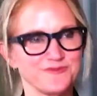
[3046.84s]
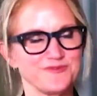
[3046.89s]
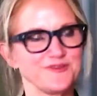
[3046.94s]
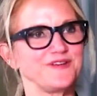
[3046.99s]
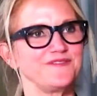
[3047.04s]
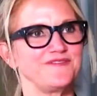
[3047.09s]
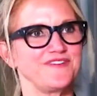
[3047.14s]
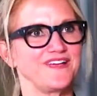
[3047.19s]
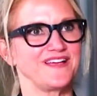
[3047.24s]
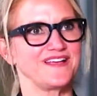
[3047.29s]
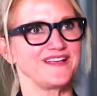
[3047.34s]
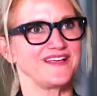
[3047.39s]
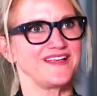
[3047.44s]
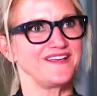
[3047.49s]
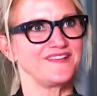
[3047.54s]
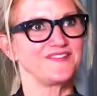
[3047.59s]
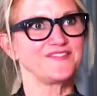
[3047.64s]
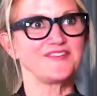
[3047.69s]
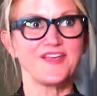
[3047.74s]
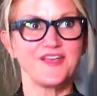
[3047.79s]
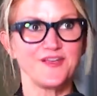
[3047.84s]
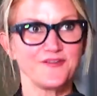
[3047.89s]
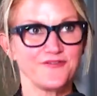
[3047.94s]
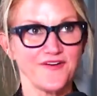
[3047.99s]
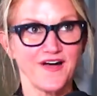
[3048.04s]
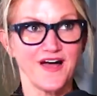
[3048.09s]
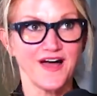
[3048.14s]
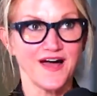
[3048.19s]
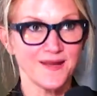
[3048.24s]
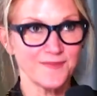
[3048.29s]
of living is, if
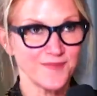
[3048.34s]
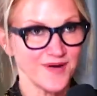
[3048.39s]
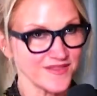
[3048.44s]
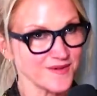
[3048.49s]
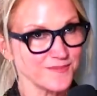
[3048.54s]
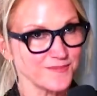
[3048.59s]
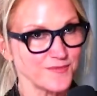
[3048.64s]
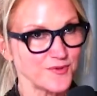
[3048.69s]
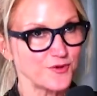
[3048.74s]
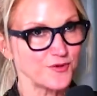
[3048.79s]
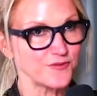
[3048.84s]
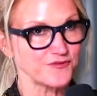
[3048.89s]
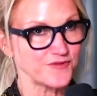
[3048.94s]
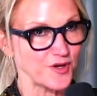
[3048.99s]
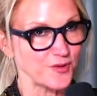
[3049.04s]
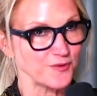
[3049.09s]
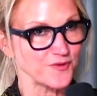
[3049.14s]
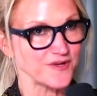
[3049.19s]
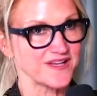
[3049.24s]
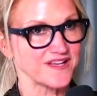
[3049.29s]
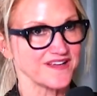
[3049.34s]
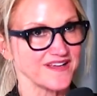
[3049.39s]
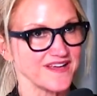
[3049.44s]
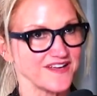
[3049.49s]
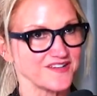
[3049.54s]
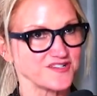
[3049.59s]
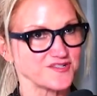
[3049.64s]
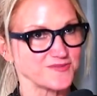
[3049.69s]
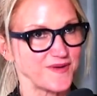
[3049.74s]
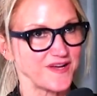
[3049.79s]
I'm on the move, no one can
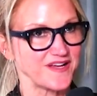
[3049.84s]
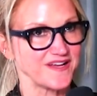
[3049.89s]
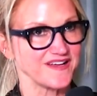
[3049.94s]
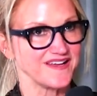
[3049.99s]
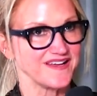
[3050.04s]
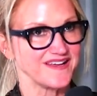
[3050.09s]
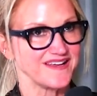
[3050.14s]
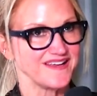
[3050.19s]
catch me.